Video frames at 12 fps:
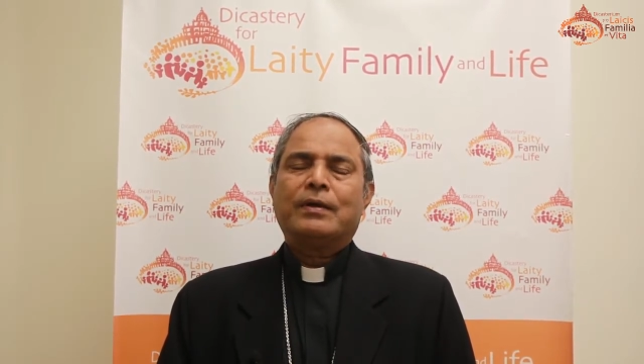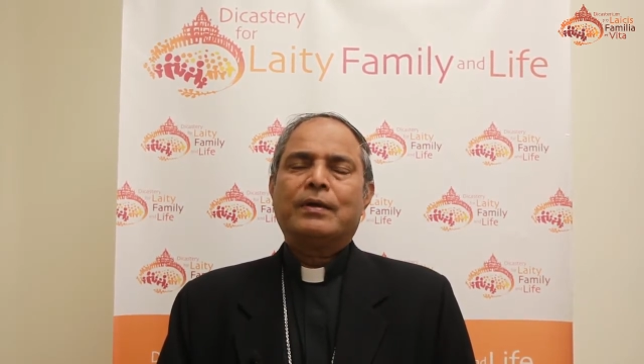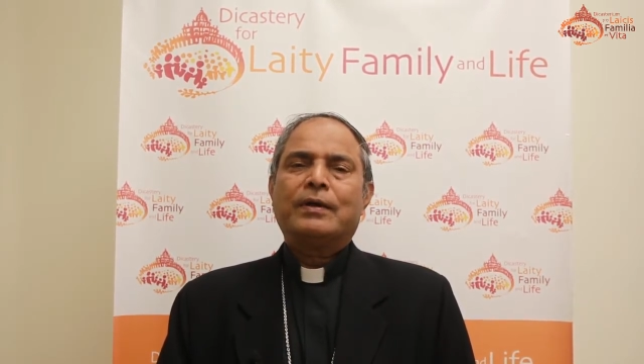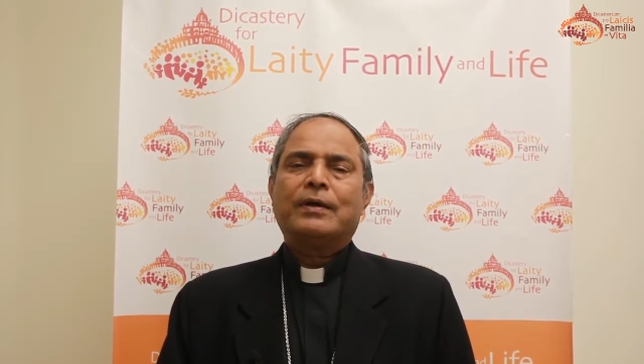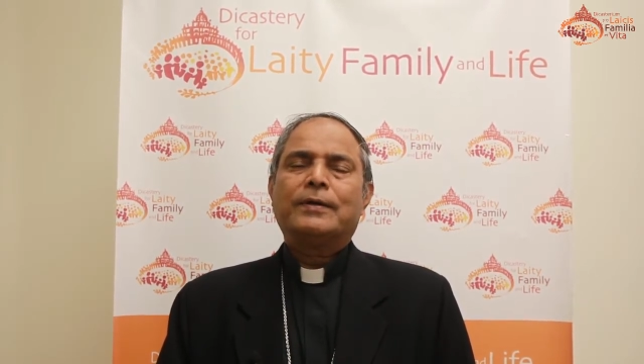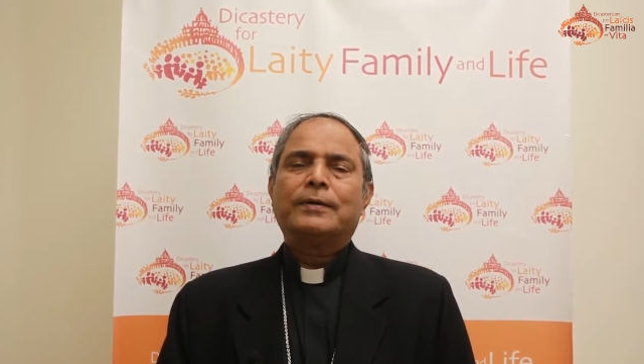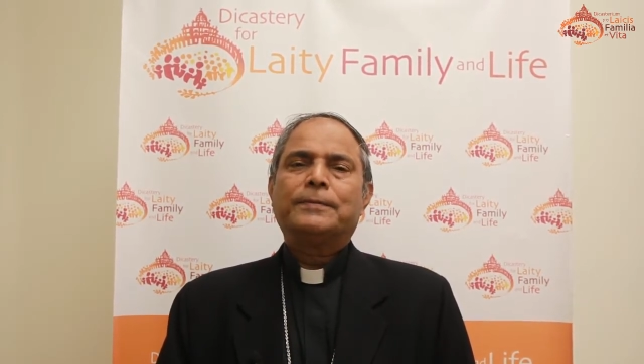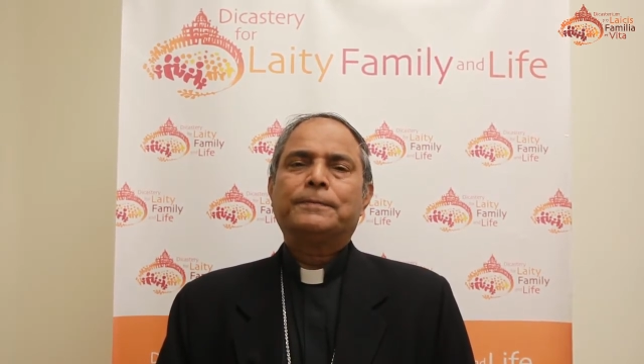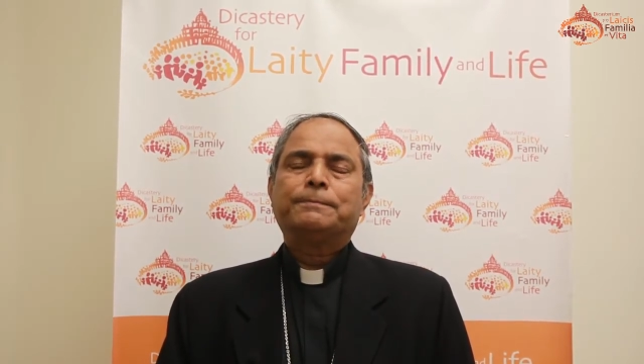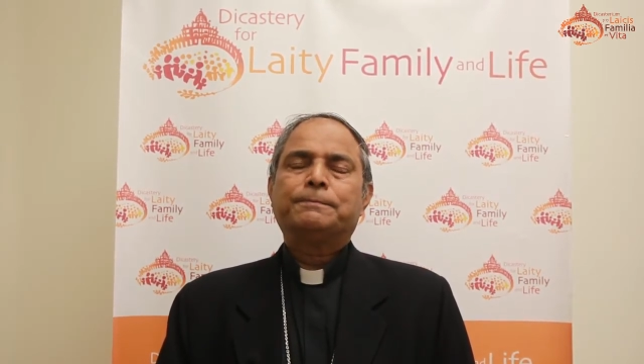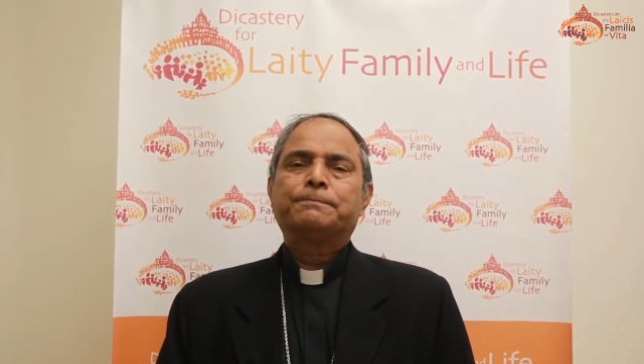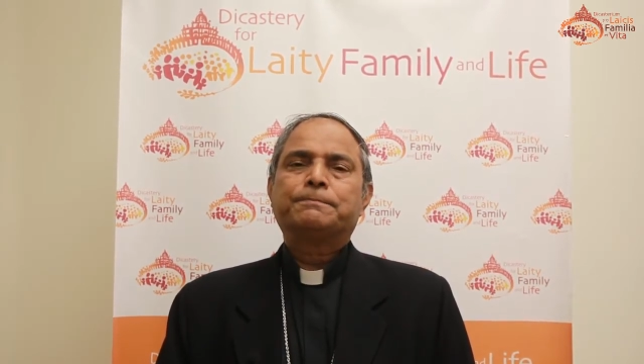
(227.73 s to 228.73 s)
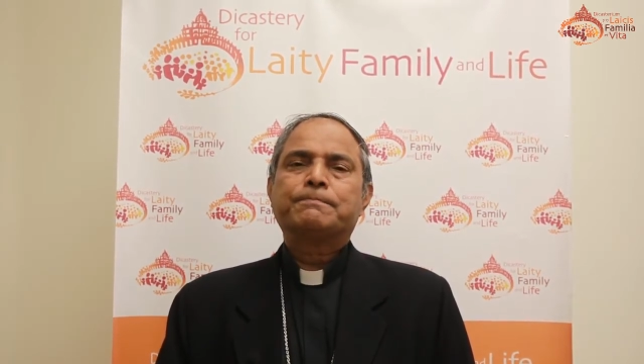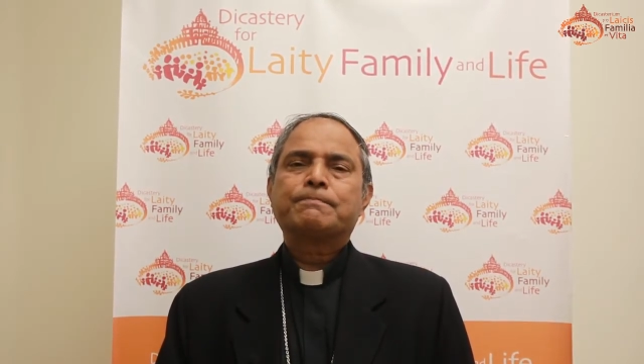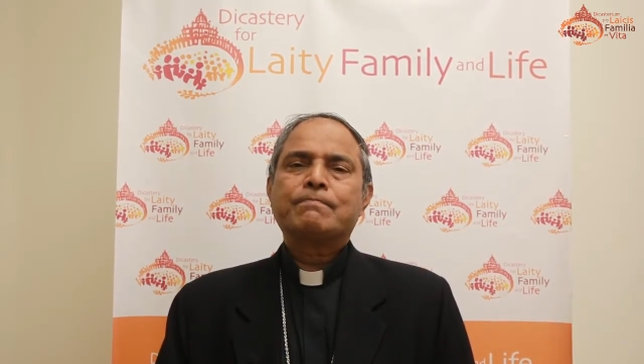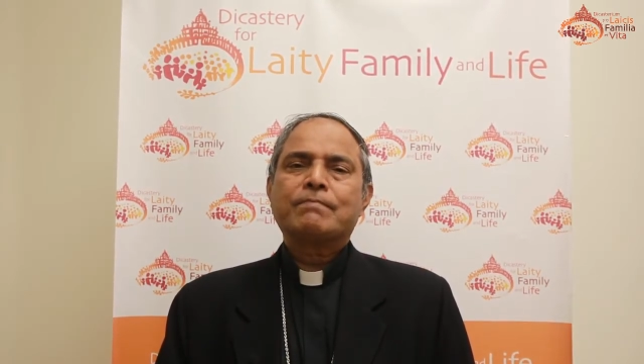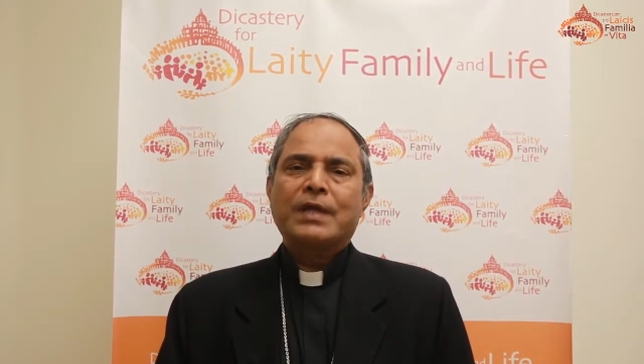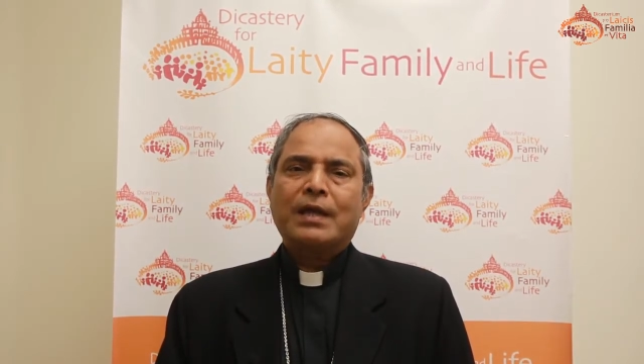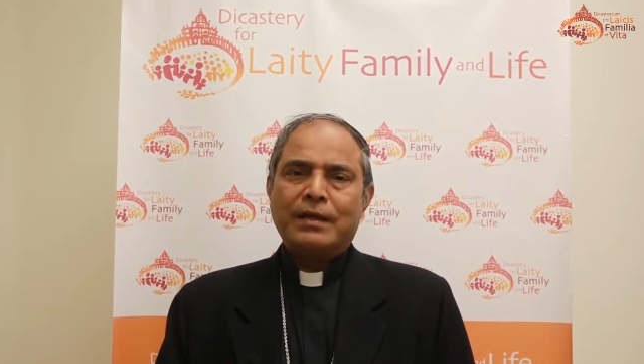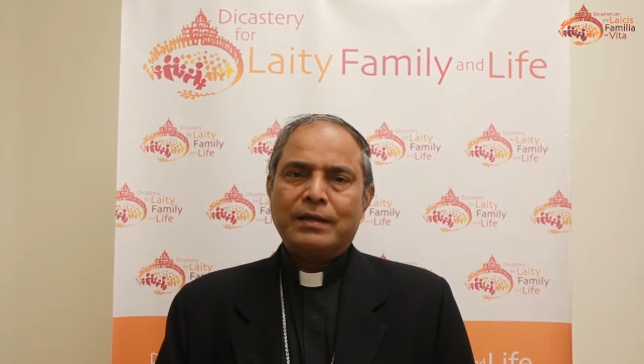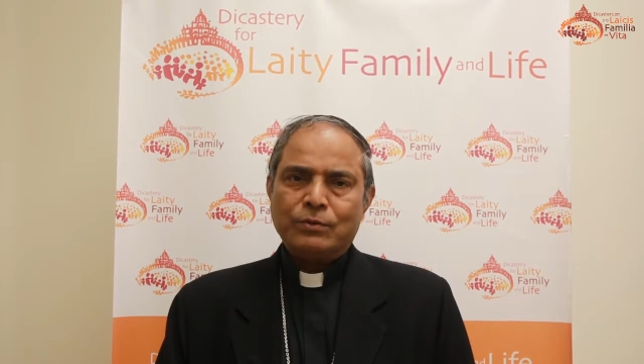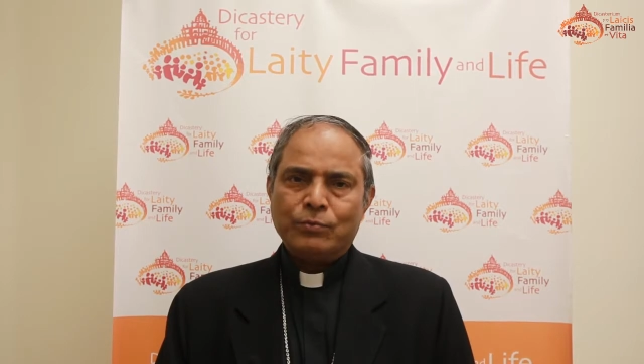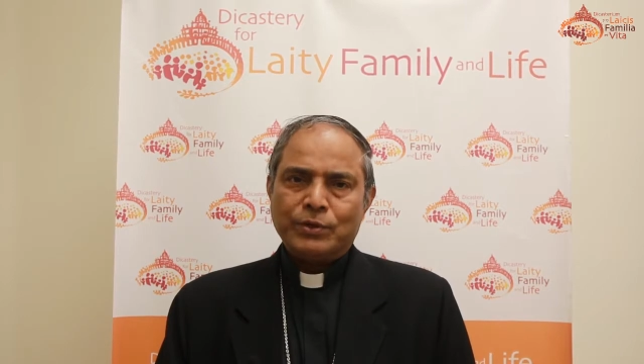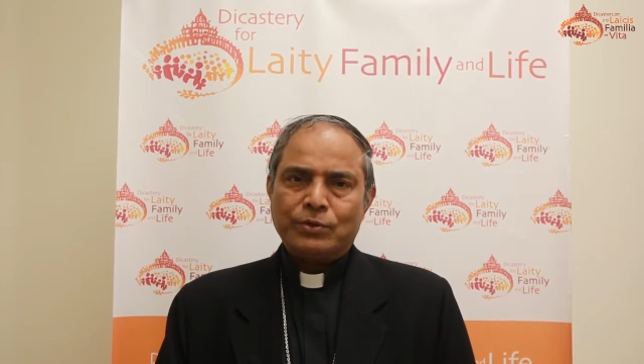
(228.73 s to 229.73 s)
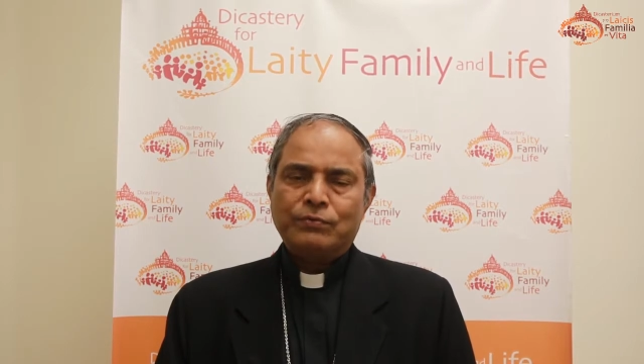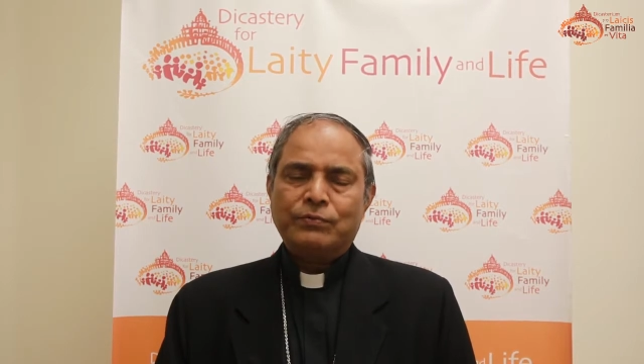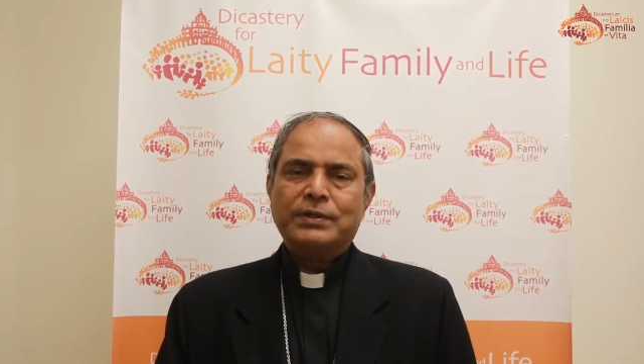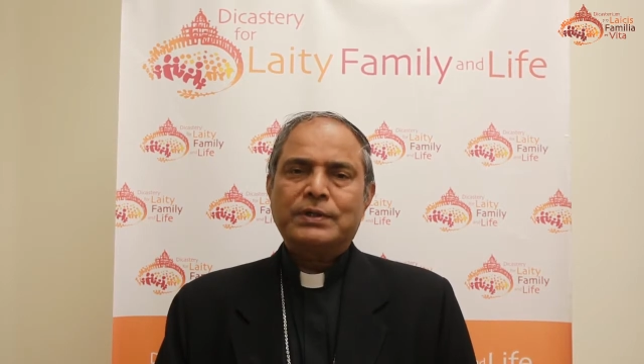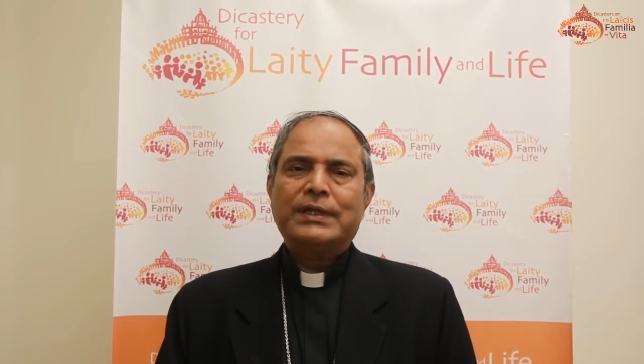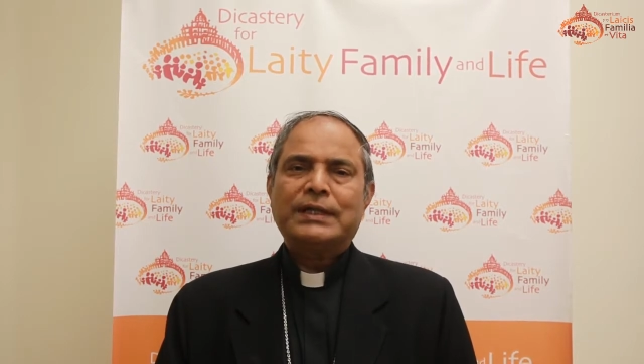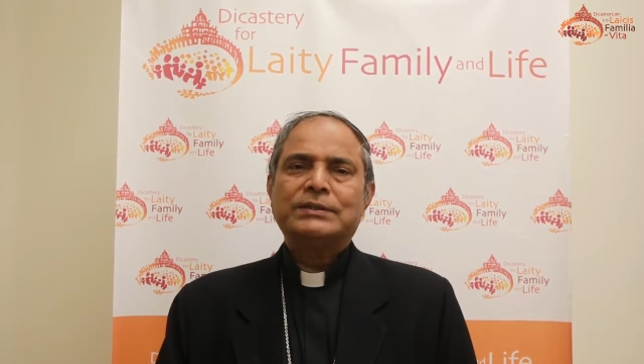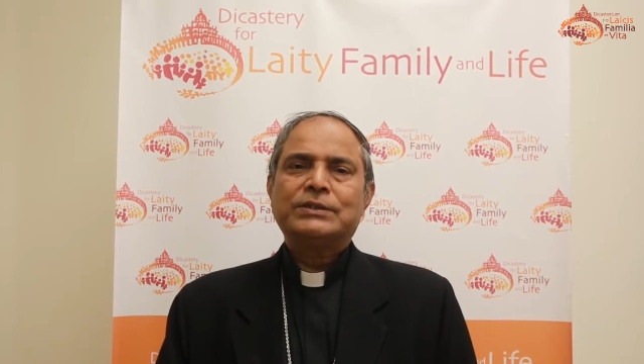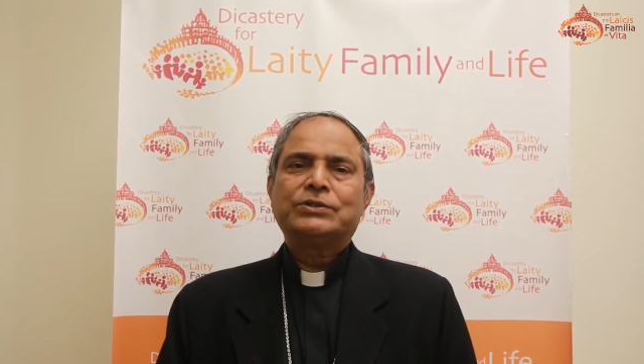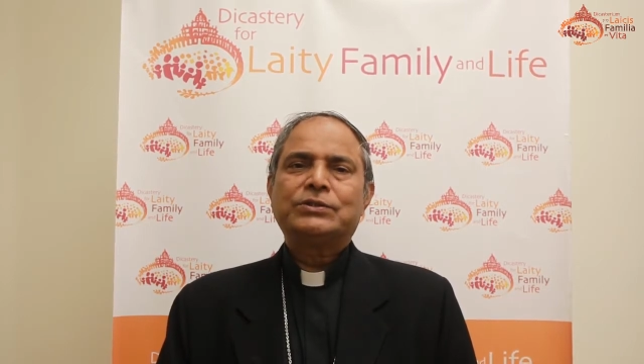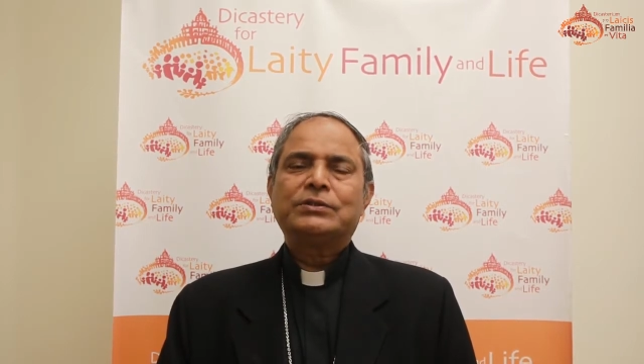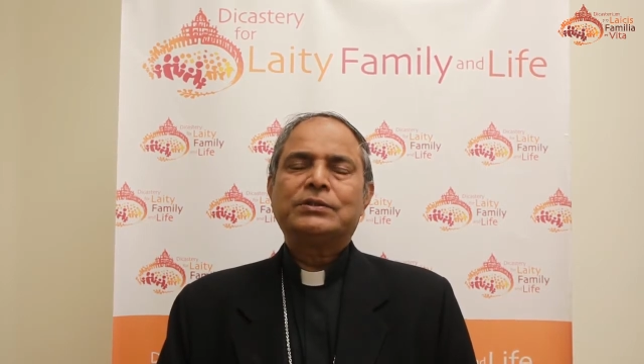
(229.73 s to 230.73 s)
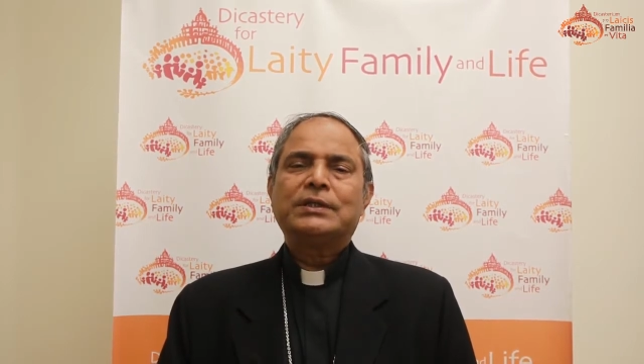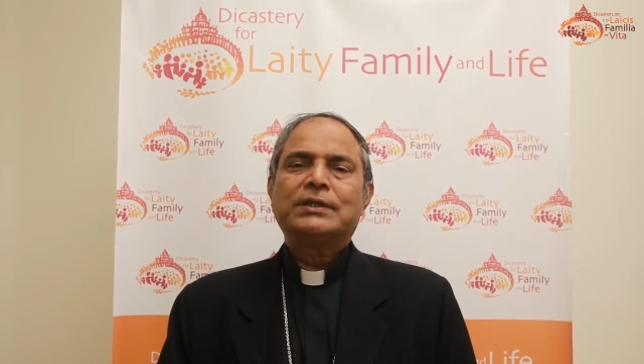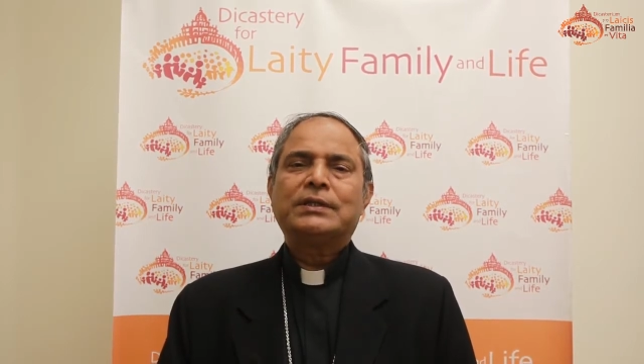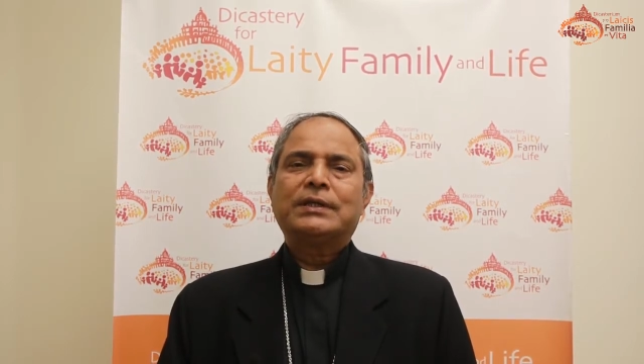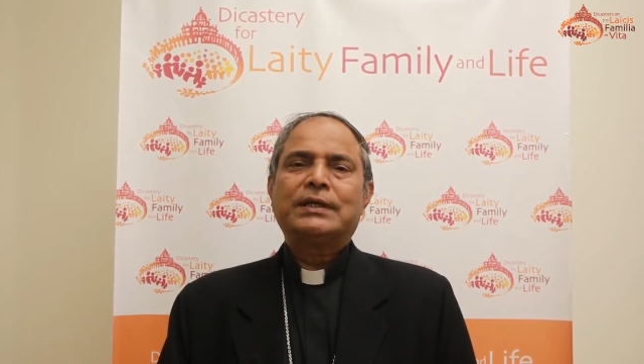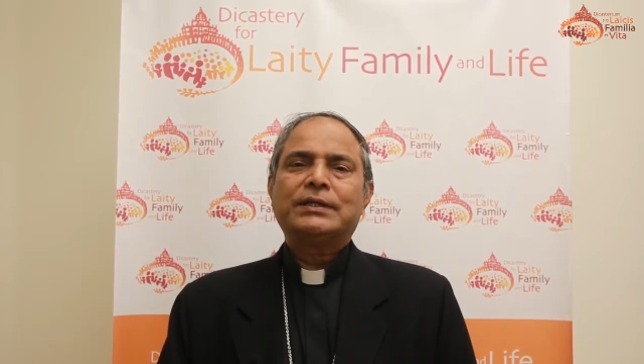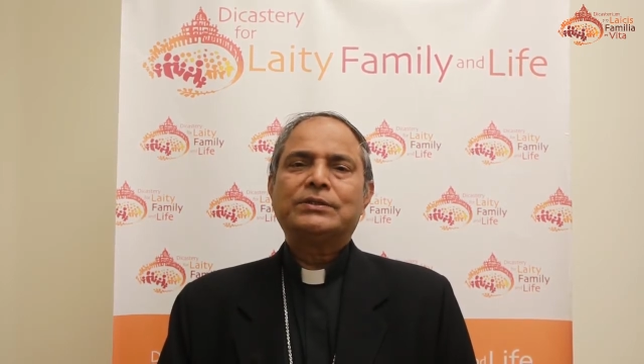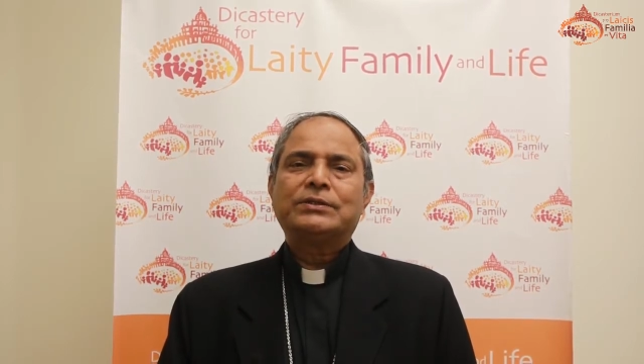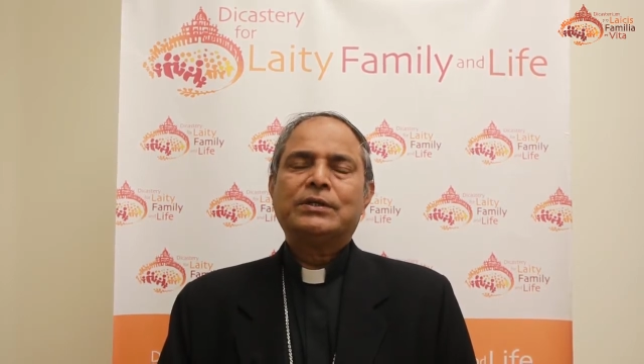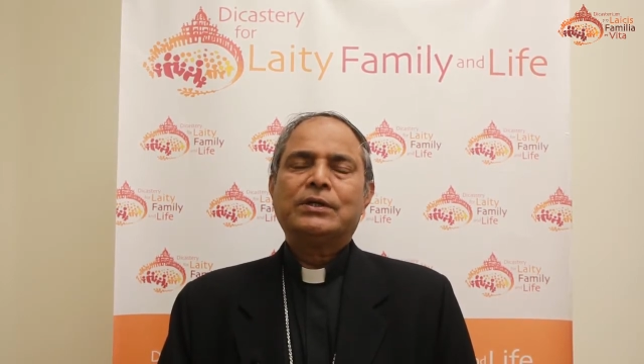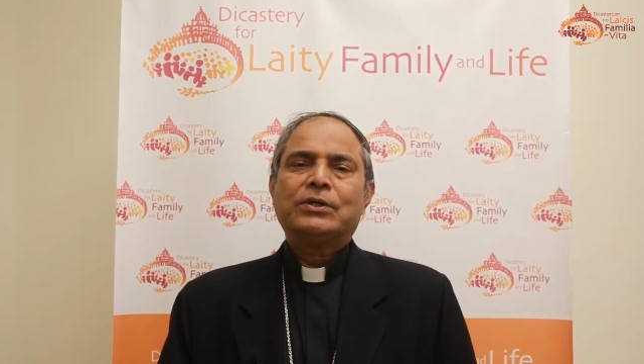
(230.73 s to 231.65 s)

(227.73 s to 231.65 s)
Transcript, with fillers: Um, in vitro fertilization legalized.